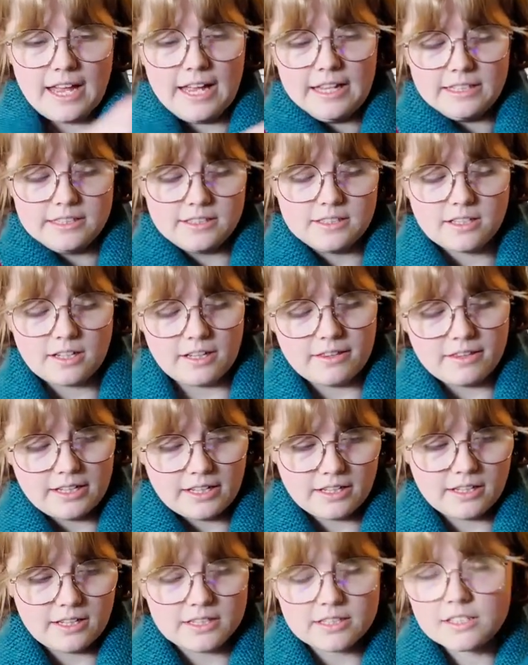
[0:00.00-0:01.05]
and I
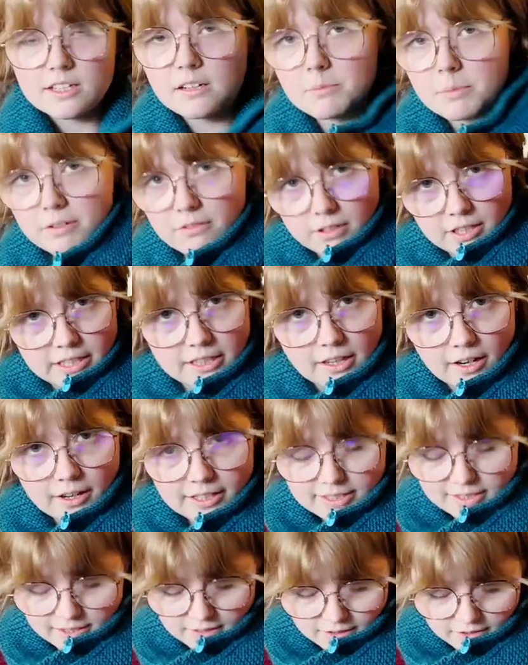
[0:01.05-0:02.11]
think it's going to be really
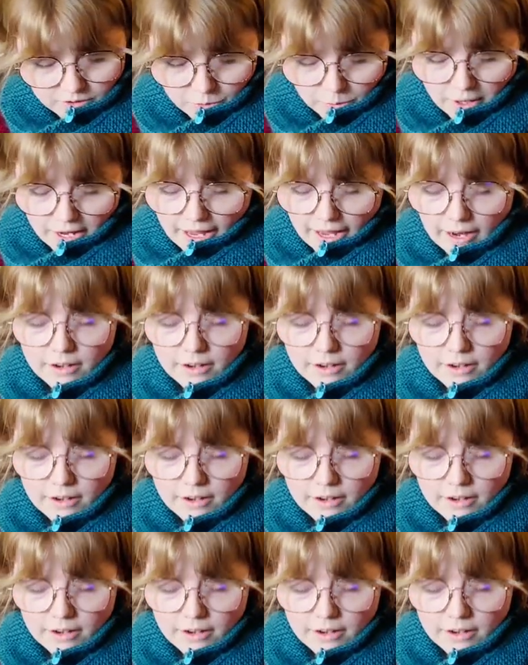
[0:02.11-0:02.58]
nice to wear.